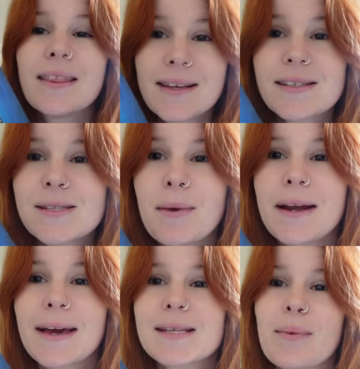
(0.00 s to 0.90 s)
This is my
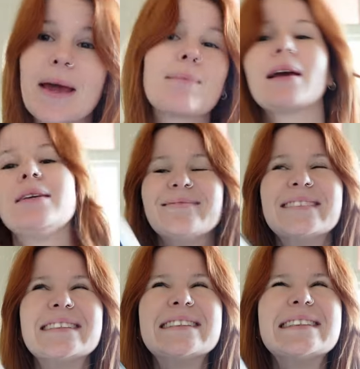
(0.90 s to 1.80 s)
next baby.
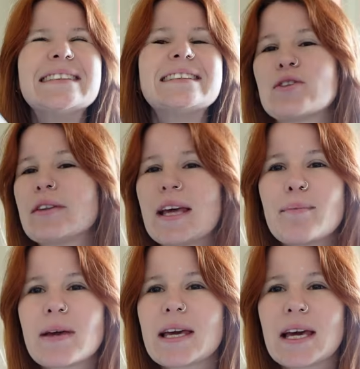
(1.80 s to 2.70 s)
It's not
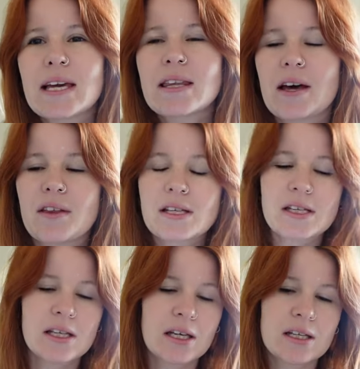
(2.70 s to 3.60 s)
that big either. That's the
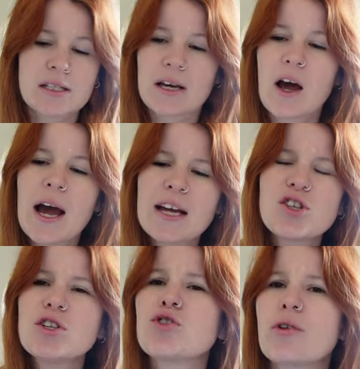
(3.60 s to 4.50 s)
thing is like, I
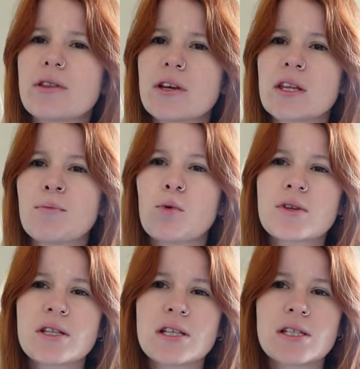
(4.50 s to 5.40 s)
actually don't think the
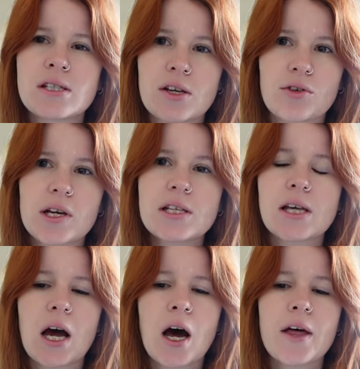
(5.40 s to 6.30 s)
books in this series
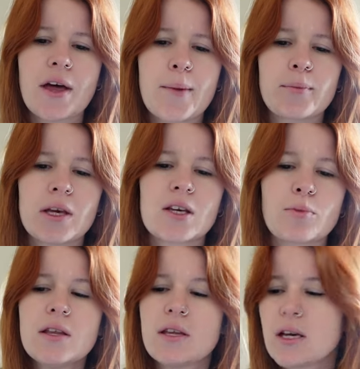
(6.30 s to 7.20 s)
are that
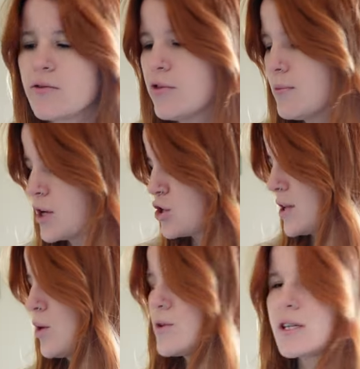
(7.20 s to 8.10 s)
big. The information
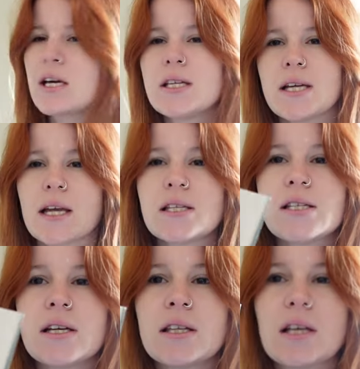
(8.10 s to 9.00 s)
that was
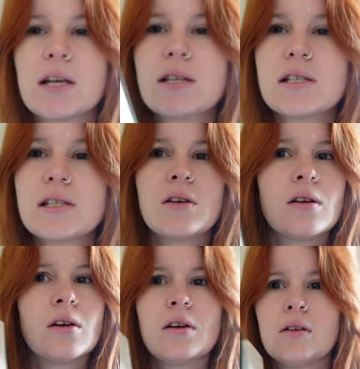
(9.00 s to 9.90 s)
condensed in this
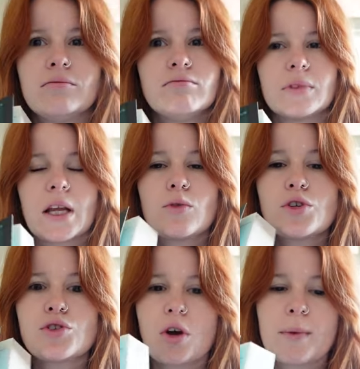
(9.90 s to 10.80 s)
there
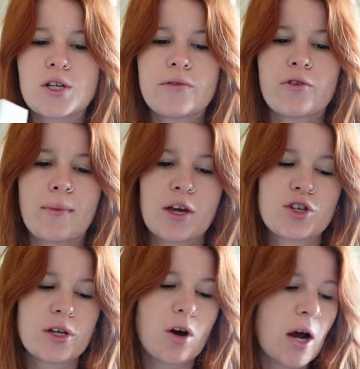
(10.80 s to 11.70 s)
was so much
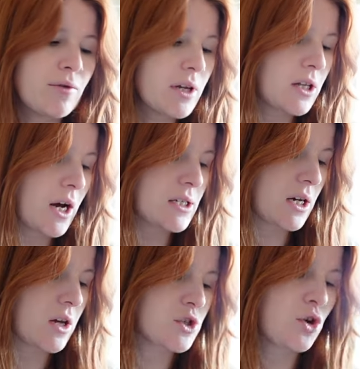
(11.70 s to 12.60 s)
information. I really liked
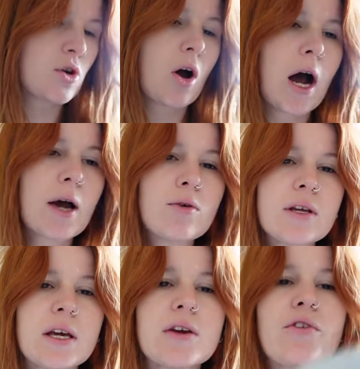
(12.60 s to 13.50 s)
it. So I
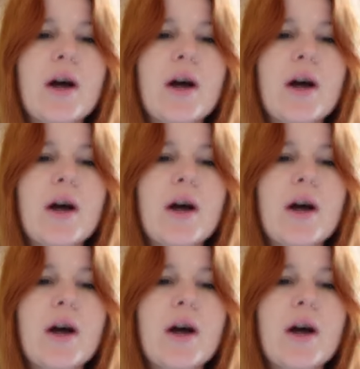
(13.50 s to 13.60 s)
would give,